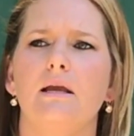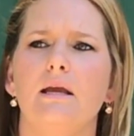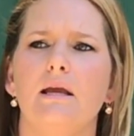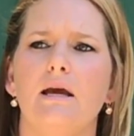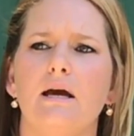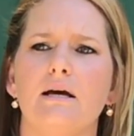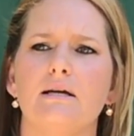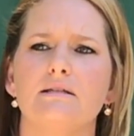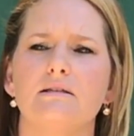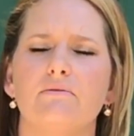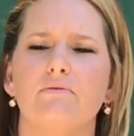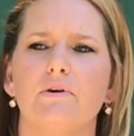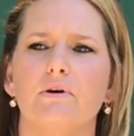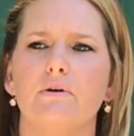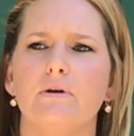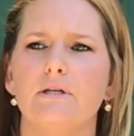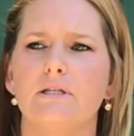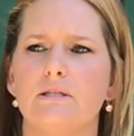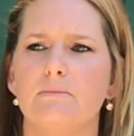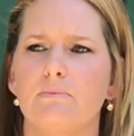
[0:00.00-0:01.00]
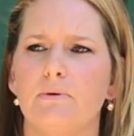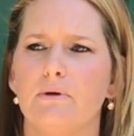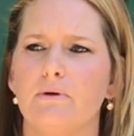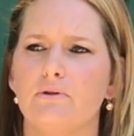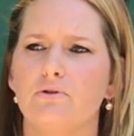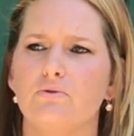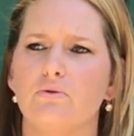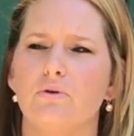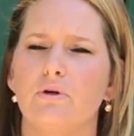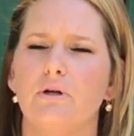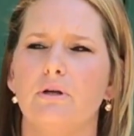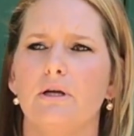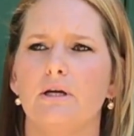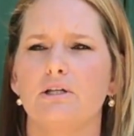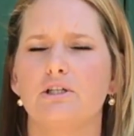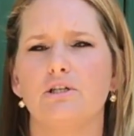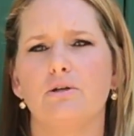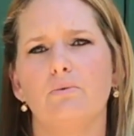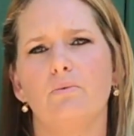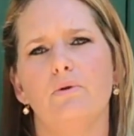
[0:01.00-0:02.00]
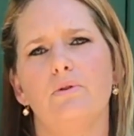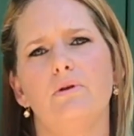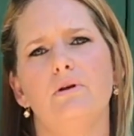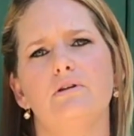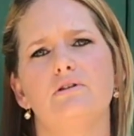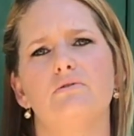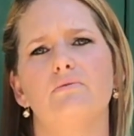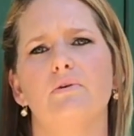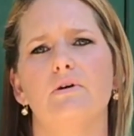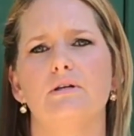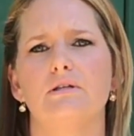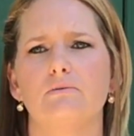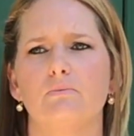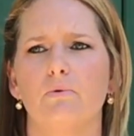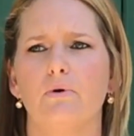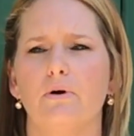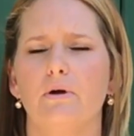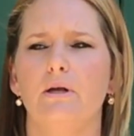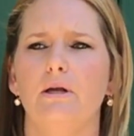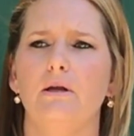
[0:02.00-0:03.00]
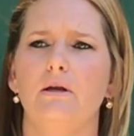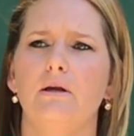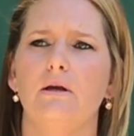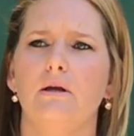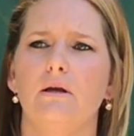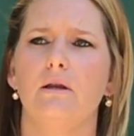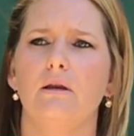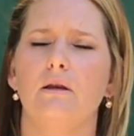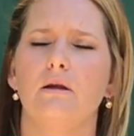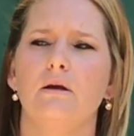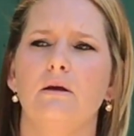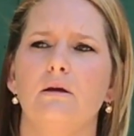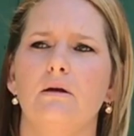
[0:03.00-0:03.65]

he has a very spiritual connection with each of us where he can